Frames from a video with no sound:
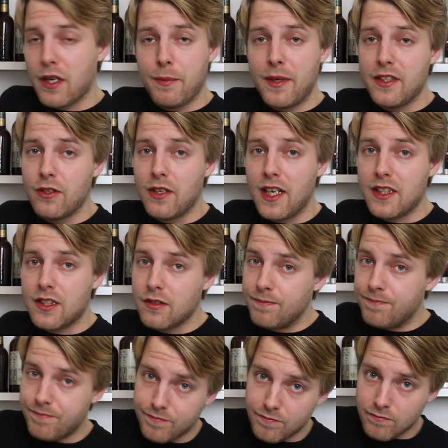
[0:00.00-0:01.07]
recommend you guys
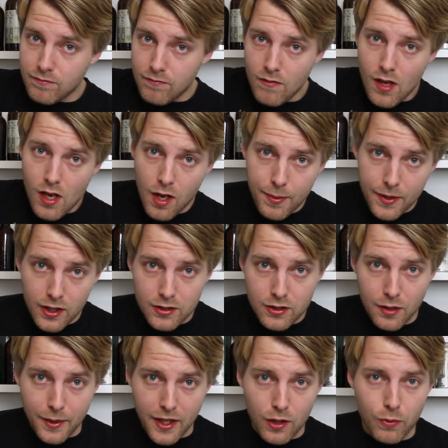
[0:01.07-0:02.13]
hopping
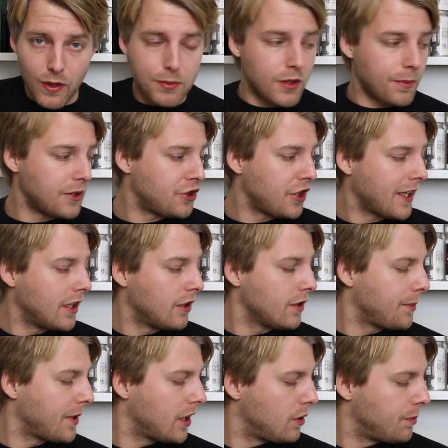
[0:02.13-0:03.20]
onto the Mikkeller shop and checking out
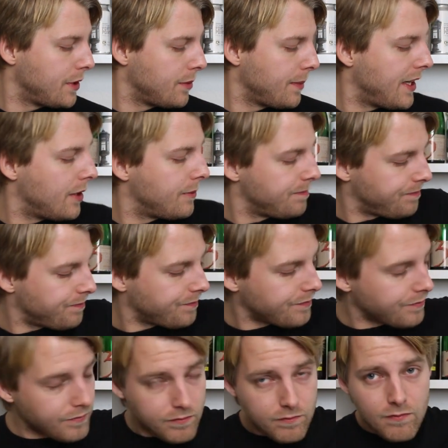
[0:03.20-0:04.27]
the Mikkeller beer mail.
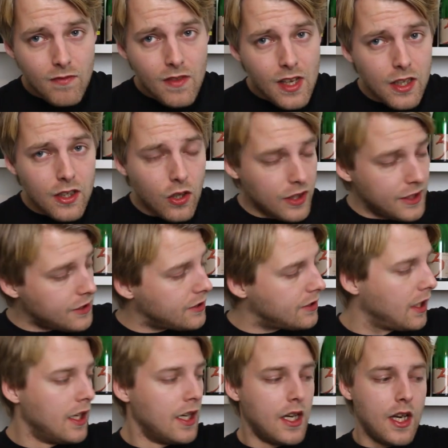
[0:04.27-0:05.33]

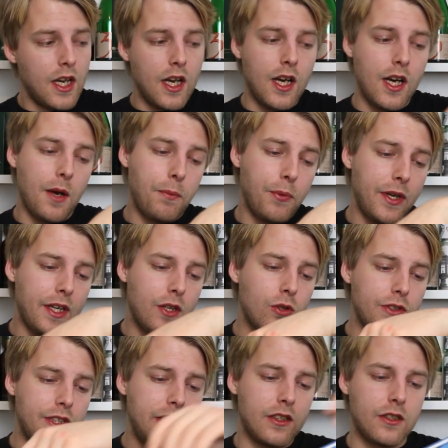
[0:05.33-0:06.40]
It's a uh, pretty
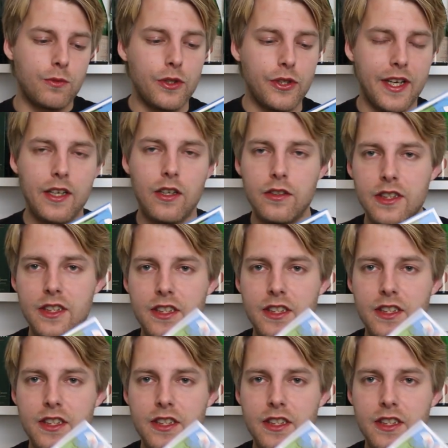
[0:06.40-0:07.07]
cool deal where you get all